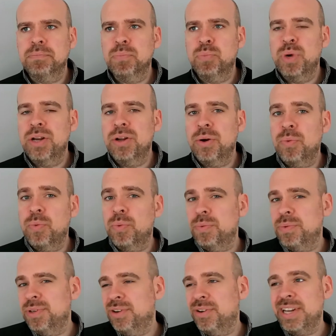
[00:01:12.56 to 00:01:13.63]

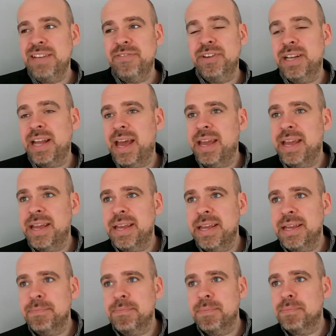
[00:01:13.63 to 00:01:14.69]
not even
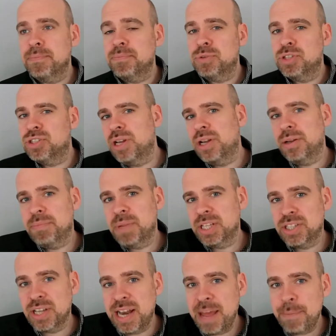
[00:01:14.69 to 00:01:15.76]
a
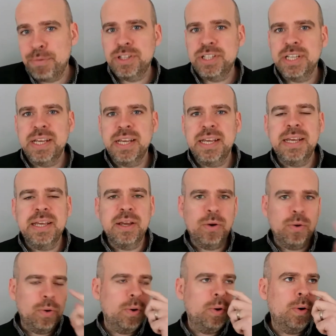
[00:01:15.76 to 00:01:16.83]
celebrity
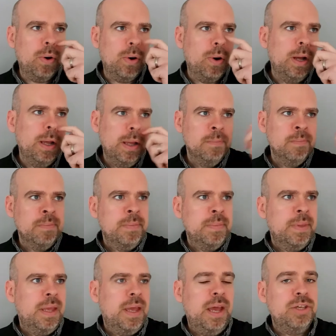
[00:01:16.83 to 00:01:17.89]
or
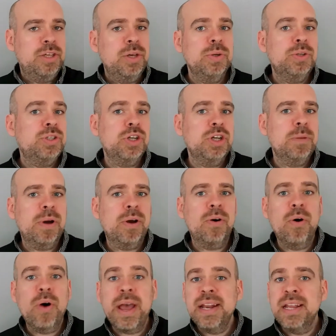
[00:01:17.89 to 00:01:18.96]
a YouTuber
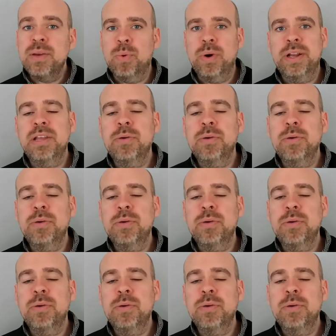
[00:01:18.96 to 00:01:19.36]
or anyone.